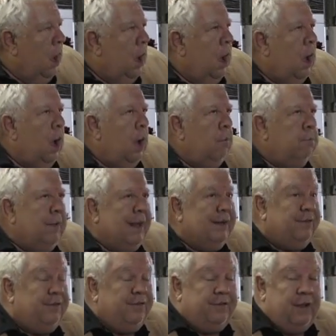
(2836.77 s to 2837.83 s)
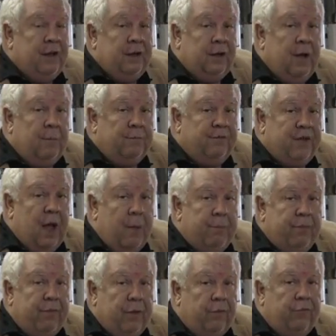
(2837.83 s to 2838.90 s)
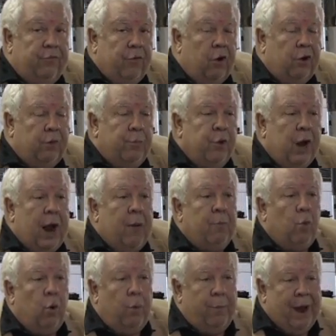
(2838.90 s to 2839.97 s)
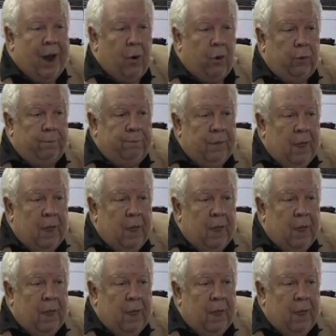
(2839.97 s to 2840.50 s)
Um, as the sun comes up, they'll start to put out more power.